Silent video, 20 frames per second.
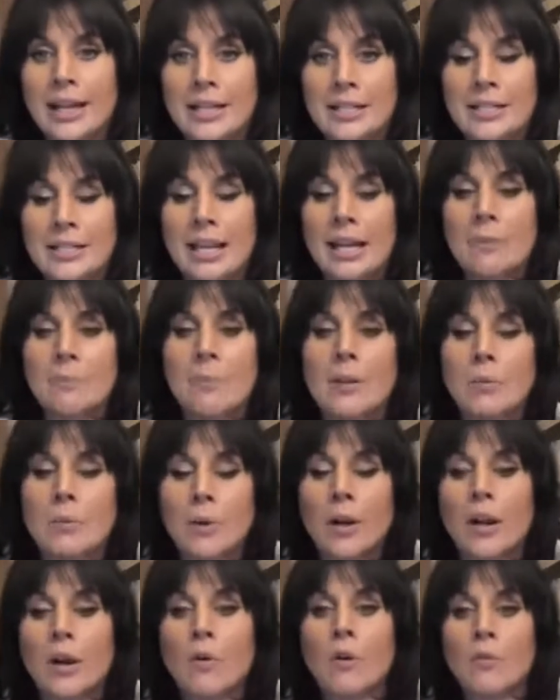It said,
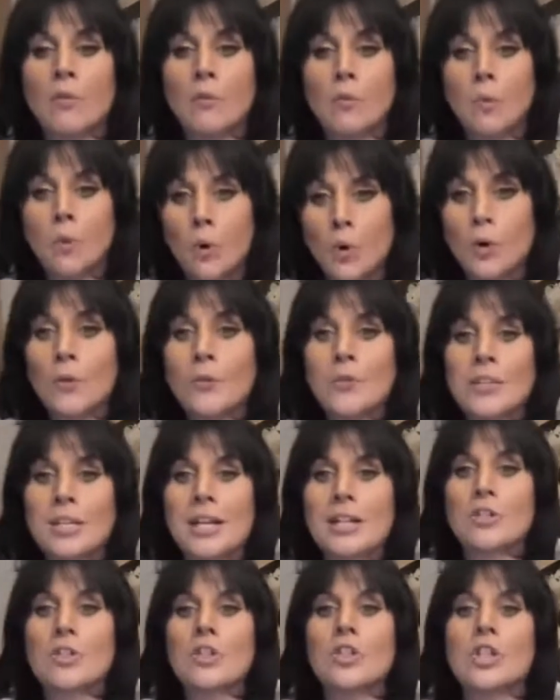Beware of
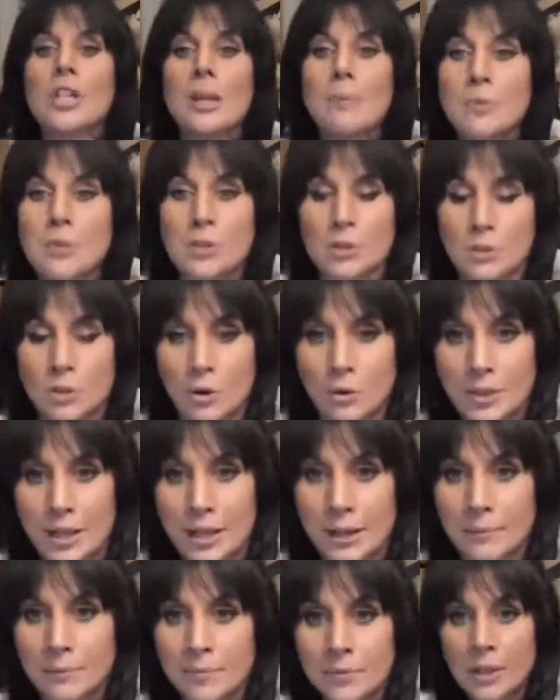wolves in sheep's
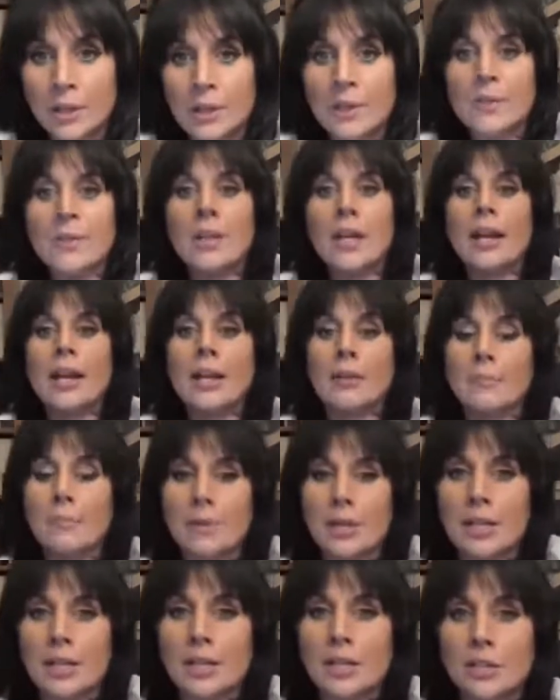clothing.
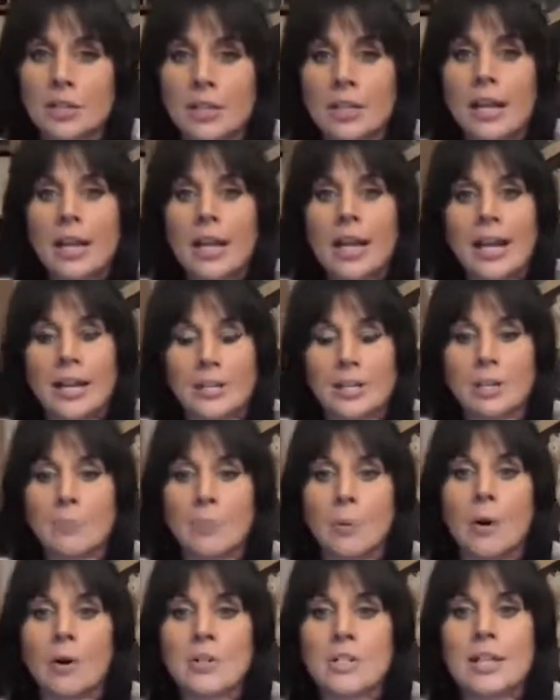It means it's
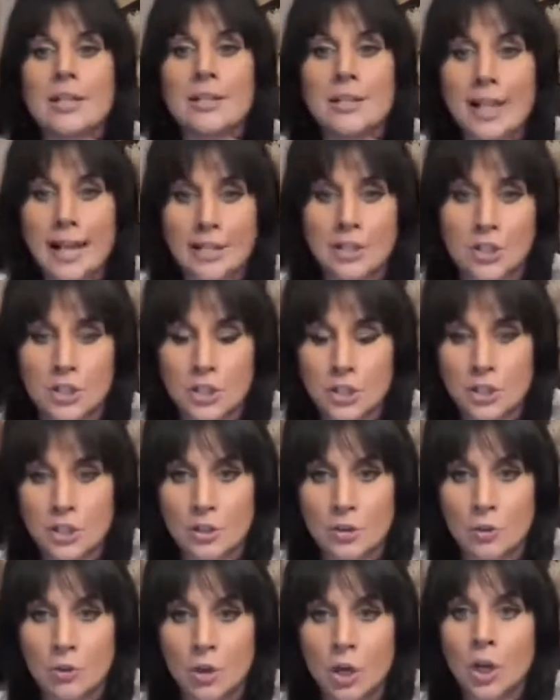the person next to
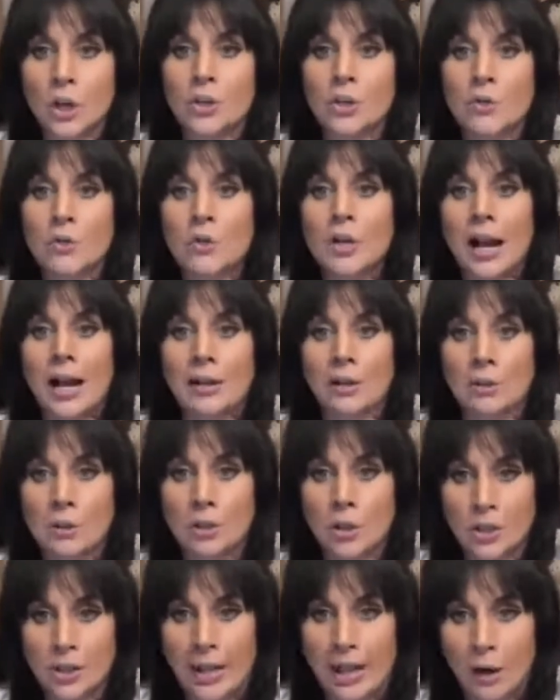you you got to
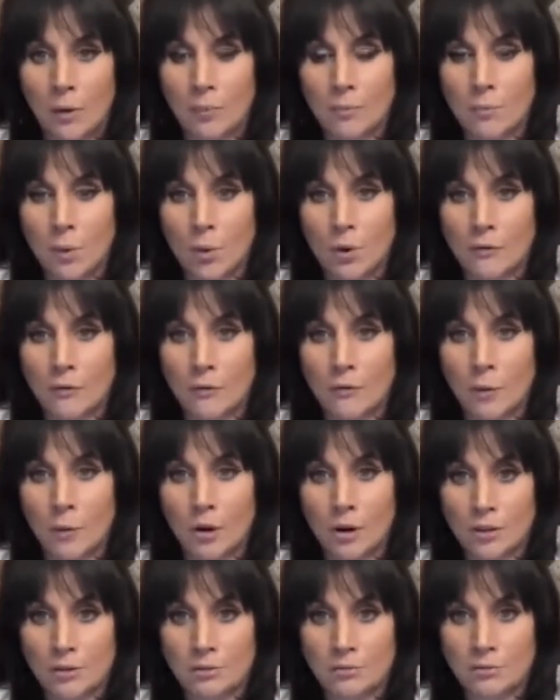look out more
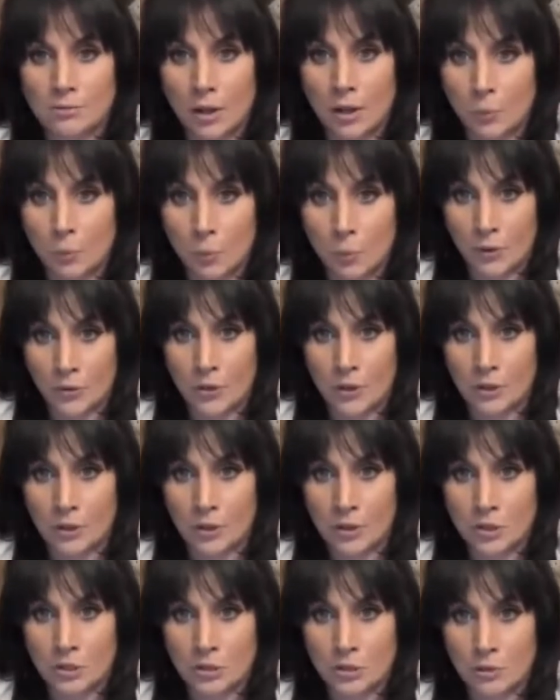for what
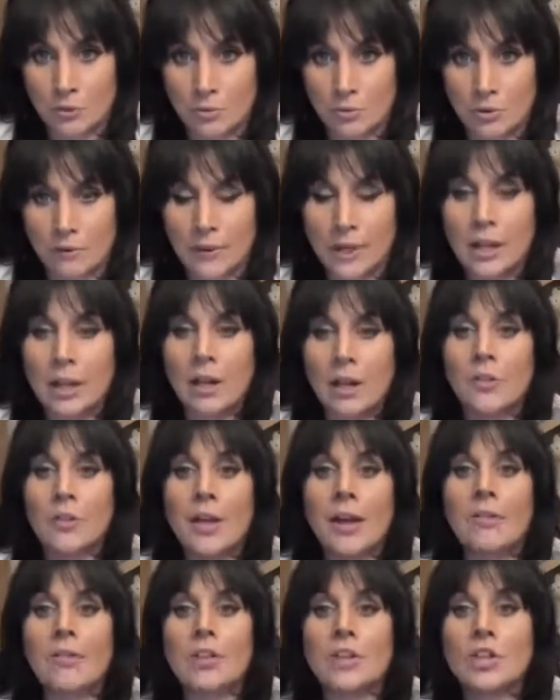they're going to do
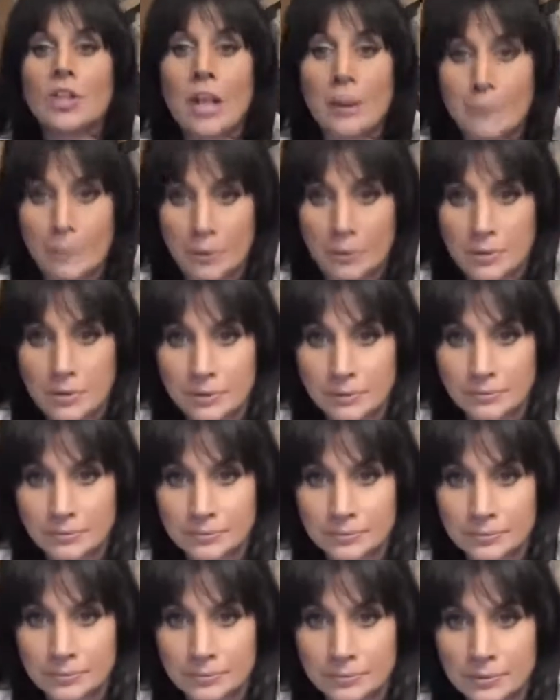than the shepherd.
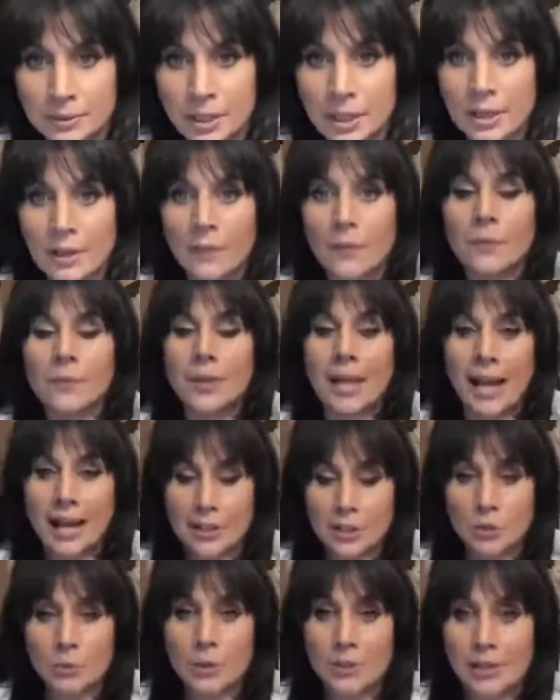
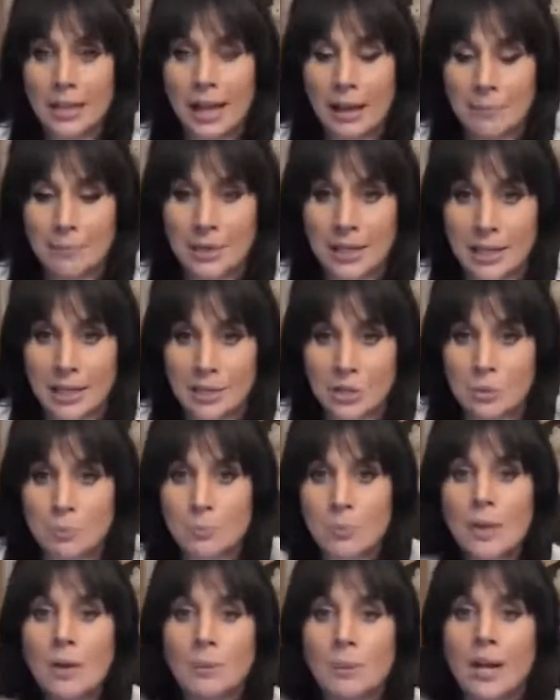That's what that
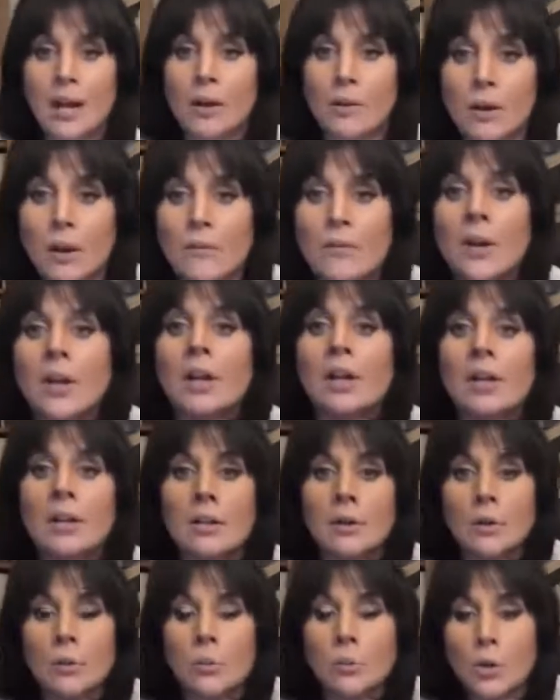means. Beware of
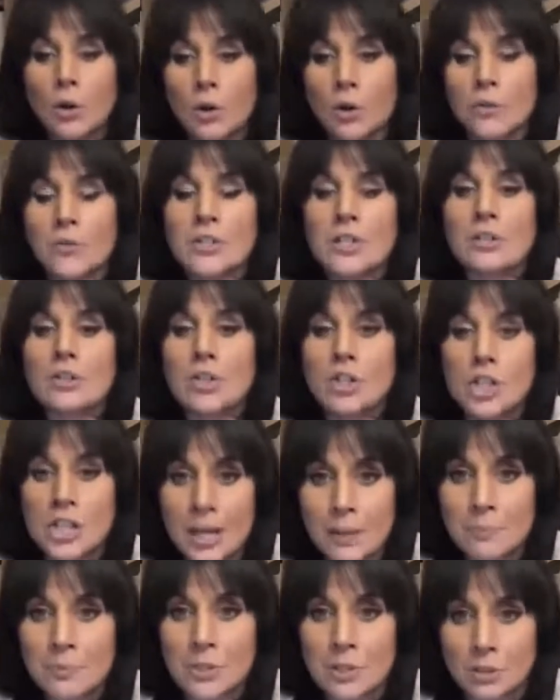wolves in
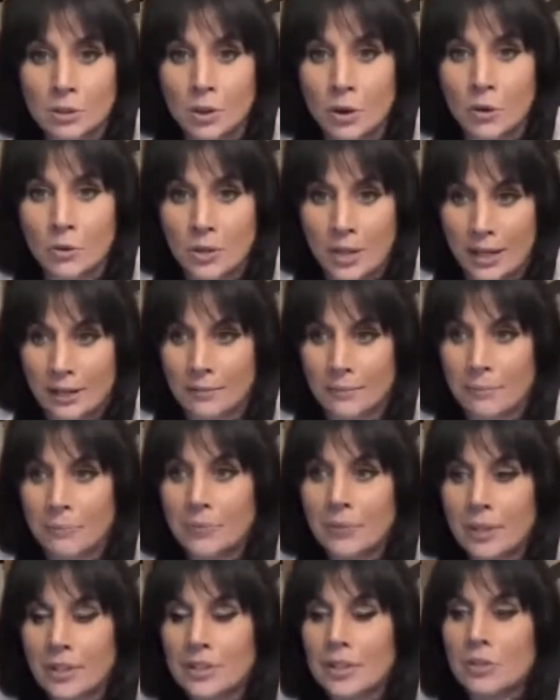sheep's clothing.
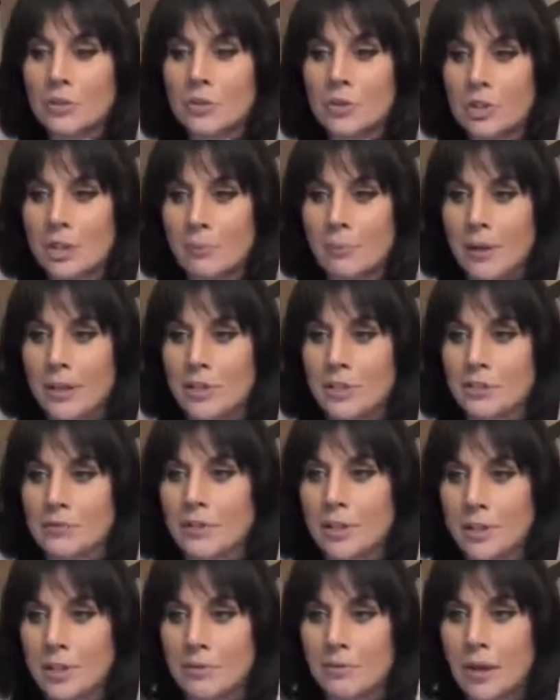It's interesting.
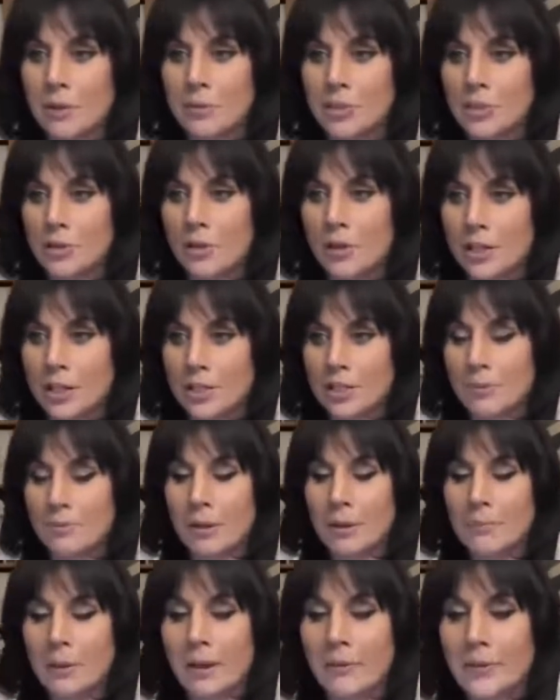Pastor Ricky Ray was talking
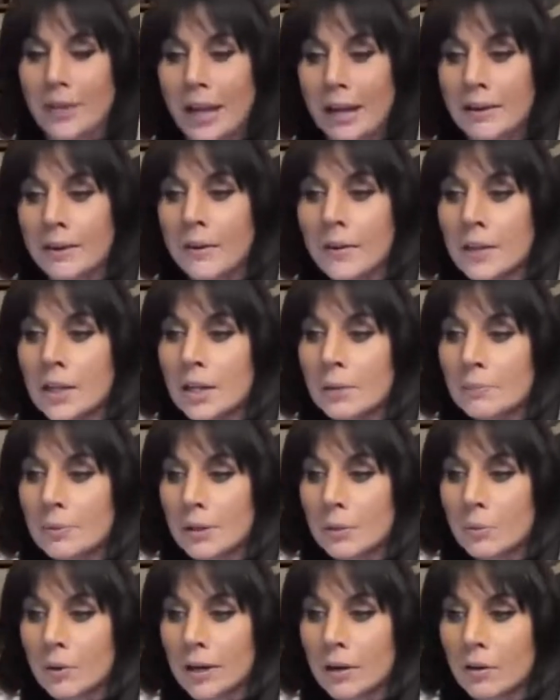to me about that.
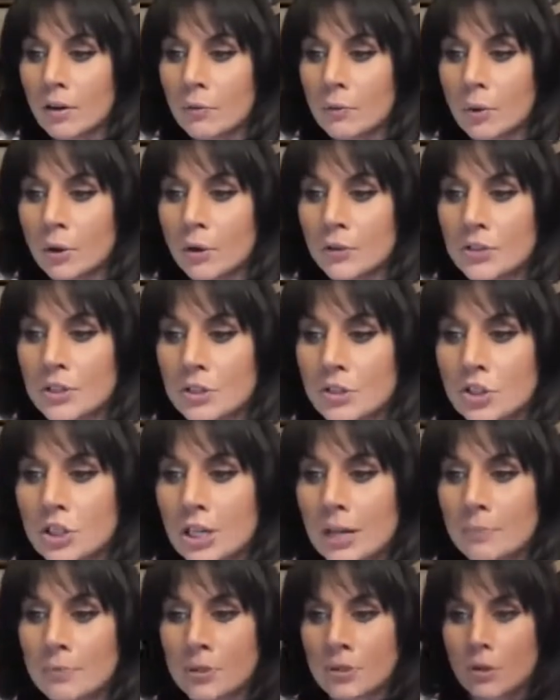Beware of wolves in
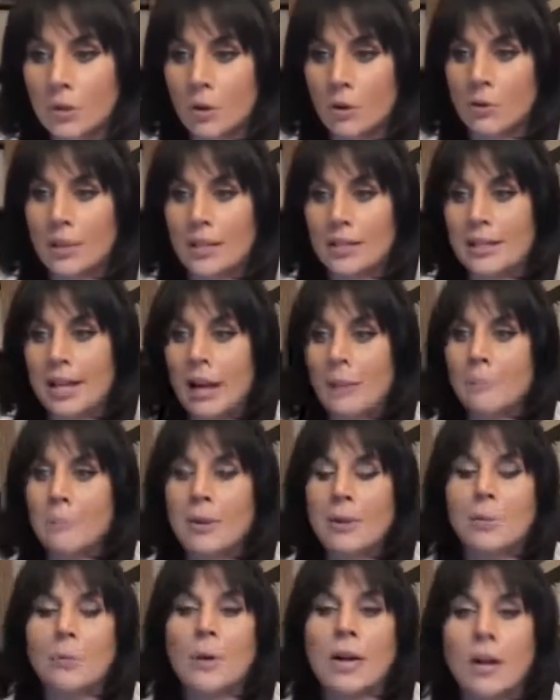sheep's clothing,
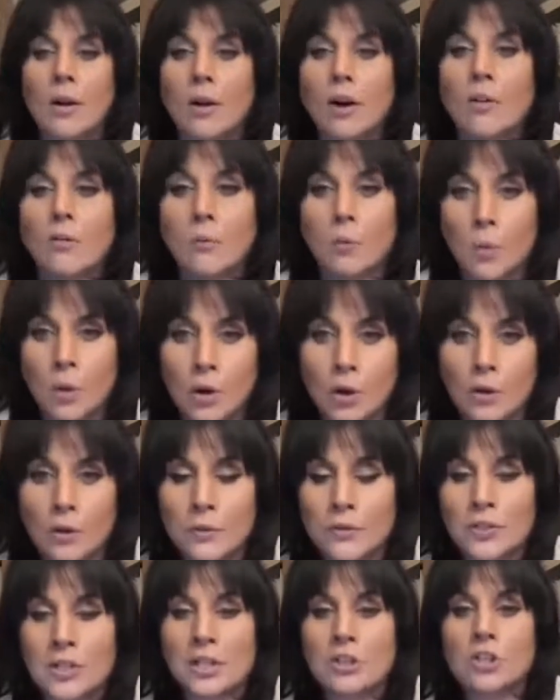not beware of
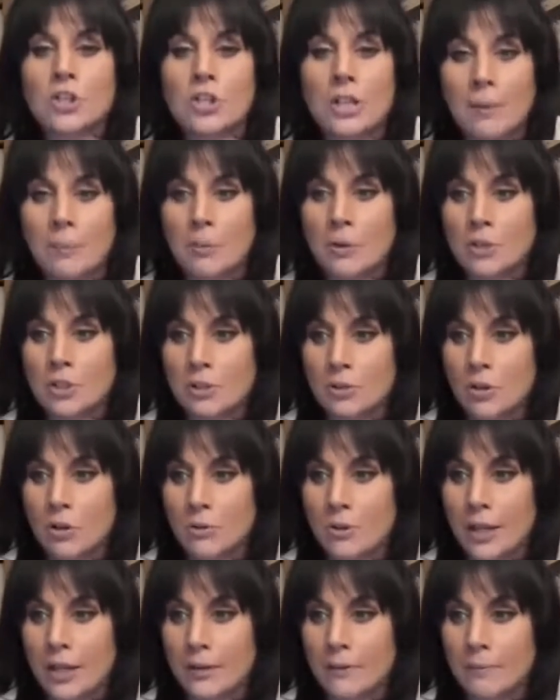wolves in shepherd's
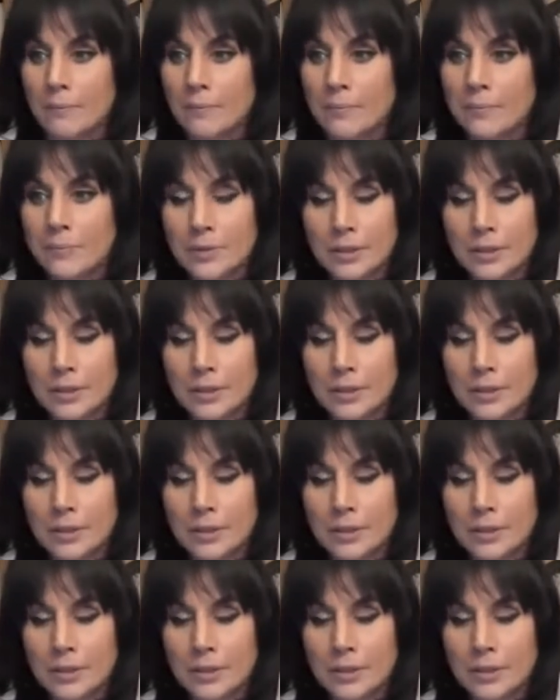clothing.